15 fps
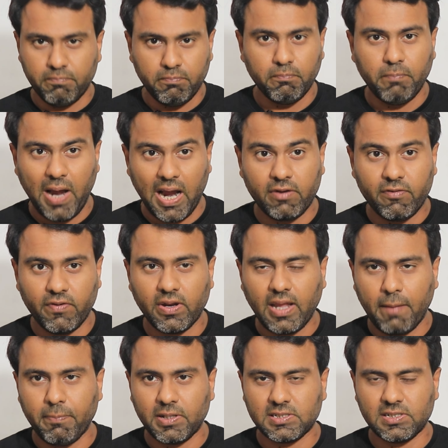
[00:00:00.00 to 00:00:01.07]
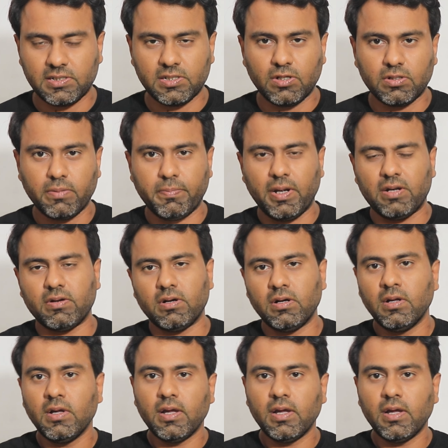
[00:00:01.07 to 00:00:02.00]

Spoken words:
battery capacity, or the better